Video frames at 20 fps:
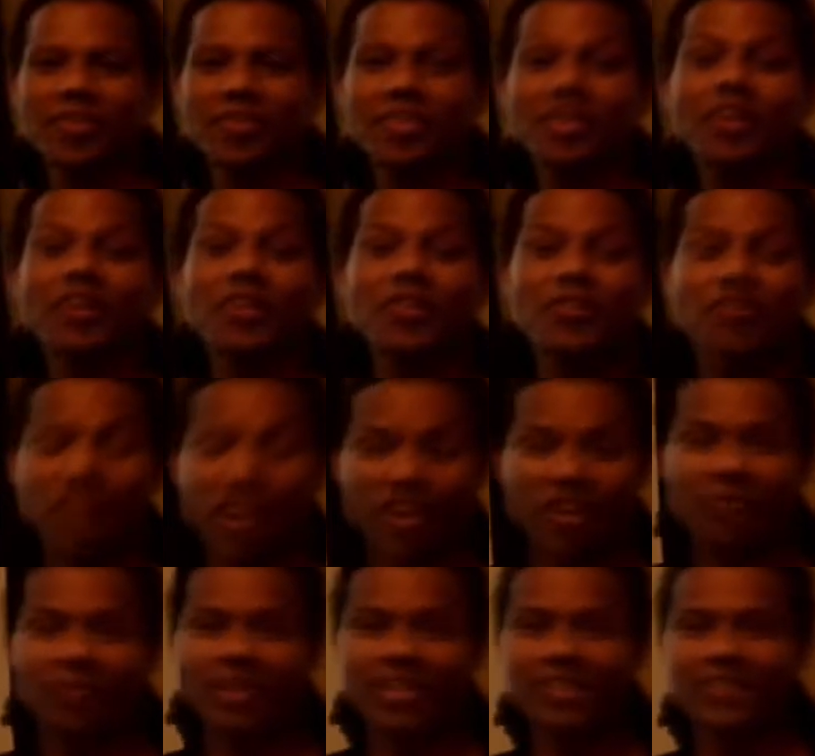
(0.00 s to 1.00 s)
Thank you
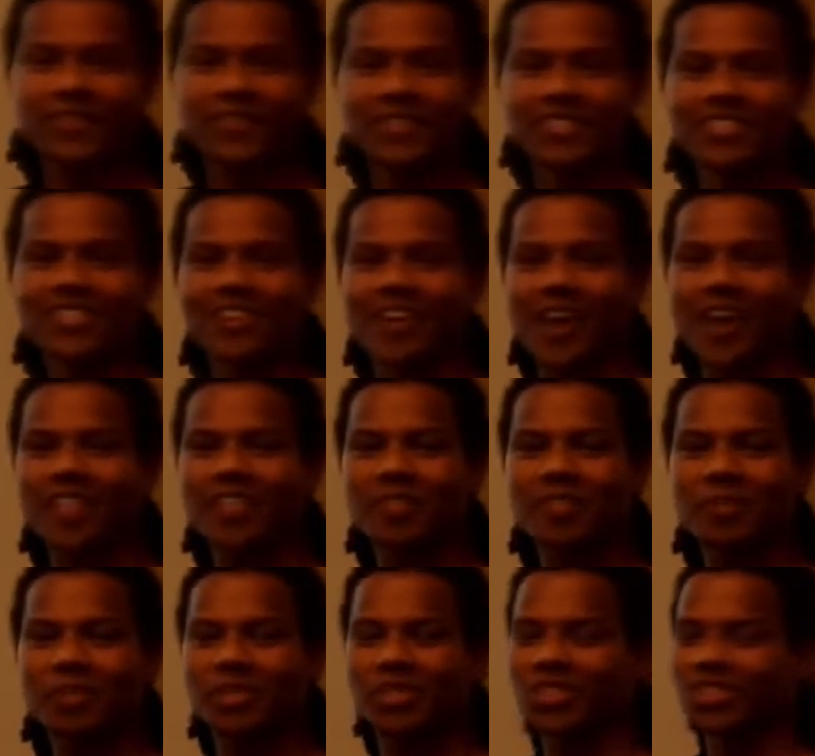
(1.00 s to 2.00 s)
very much for this great
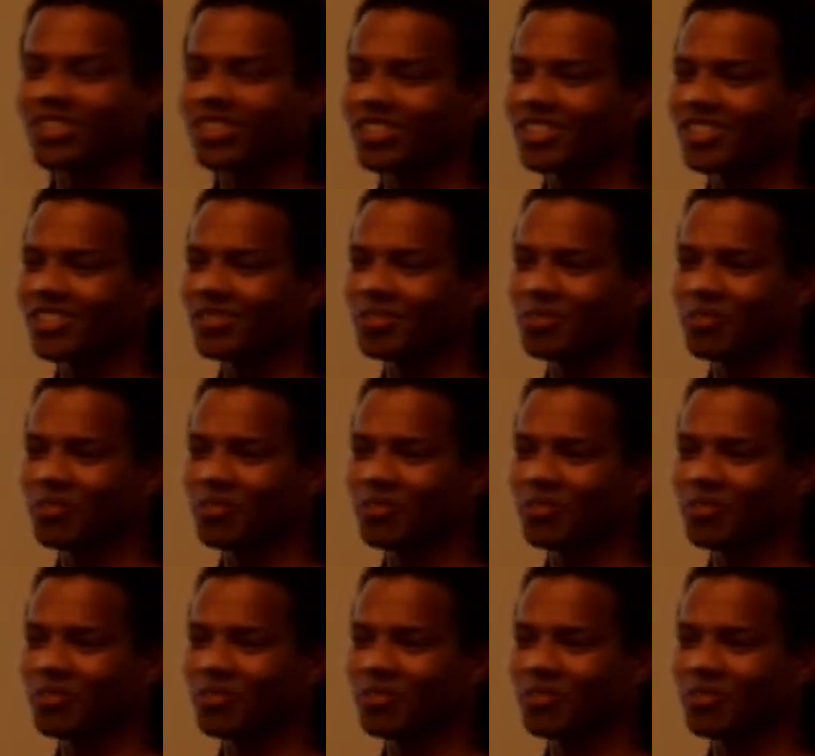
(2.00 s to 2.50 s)
opportunity to